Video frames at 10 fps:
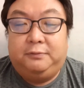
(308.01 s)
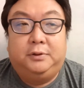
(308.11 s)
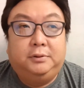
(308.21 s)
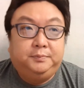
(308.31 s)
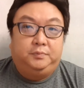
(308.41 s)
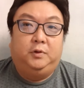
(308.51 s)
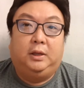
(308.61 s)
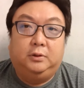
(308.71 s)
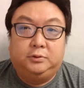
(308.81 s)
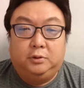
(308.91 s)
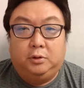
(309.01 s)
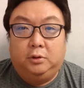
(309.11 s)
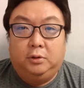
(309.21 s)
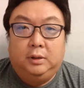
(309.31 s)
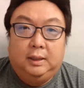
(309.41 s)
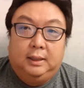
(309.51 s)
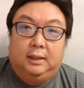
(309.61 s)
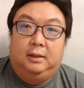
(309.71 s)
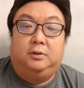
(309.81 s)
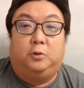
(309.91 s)
You can also go
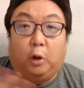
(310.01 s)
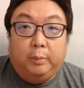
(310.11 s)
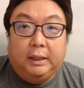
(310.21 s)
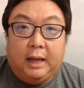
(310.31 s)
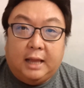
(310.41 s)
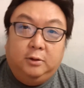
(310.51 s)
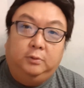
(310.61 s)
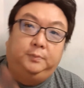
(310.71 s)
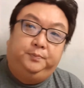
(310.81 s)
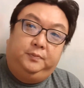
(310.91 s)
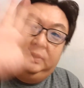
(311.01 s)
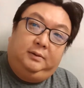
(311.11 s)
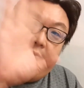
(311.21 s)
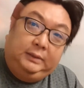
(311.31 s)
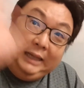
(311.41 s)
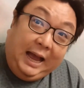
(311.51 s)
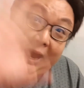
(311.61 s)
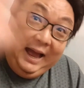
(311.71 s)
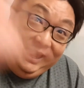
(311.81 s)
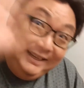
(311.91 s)
normal hello,
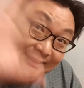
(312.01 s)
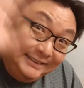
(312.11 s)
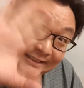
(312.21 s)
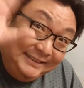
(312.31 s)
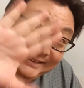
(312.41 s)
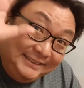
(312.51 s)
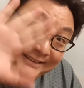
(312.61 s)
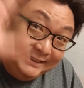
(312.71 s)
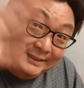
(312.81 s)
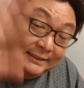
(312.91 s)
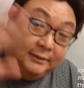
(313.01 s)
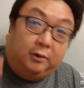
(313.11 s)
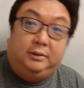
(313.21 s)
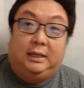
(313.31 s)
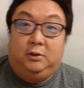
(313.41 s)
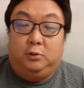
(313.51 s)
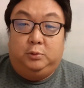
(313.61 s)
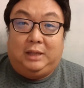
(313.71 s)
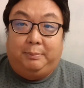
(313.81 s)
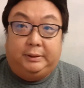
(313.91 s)
hi, or then you do
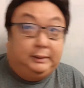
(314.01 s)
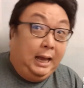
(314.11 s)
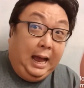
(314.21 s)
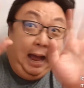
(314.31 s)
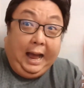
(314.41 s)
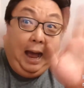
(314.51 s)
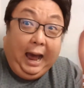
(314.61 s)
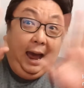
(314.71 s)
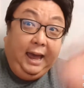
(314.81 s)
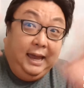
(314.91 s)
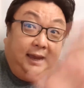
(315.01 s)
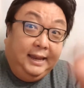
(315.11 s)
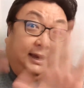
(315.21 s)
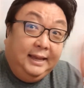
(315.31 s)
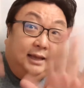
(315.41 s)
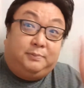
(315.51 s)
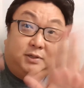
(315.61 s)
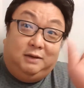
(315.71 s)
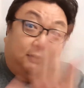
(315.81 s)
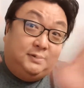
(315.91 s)
double hi, especially
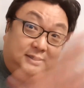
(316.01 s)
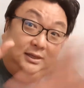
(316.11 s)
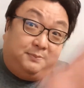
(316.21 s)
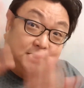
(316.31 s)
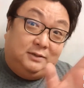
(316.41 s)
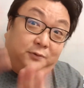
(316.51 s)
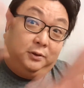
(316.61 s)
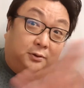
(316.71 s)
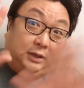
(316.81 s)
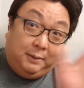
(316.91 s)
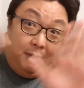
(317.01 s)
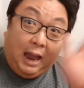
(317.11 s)
if you haven't seen the person for a long time.